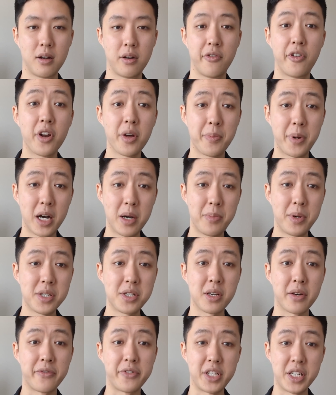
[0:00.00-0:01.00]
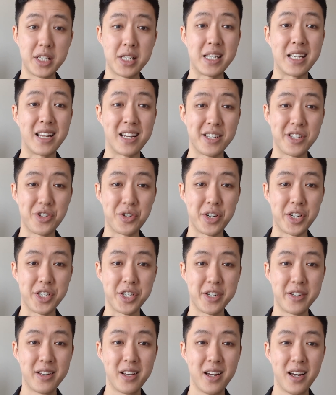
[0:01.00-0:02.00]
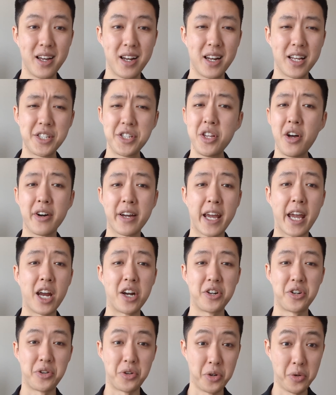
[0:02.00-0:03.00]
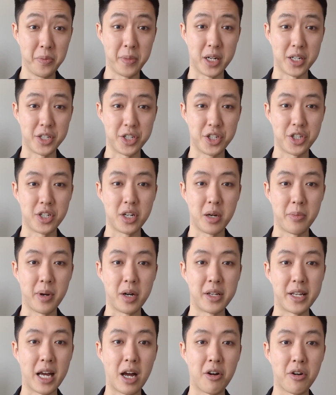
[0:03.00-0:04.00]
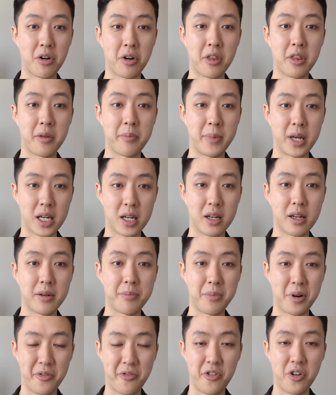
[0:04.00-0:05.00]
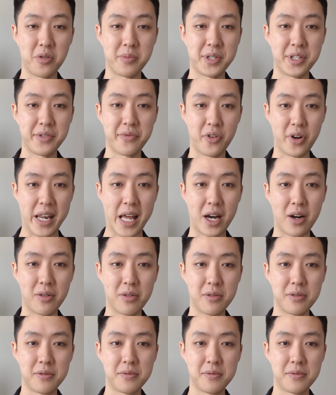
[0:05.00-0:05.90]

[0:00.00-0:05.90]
For the purpose of this illustration, let's not care too much about the algorithmic performance for now.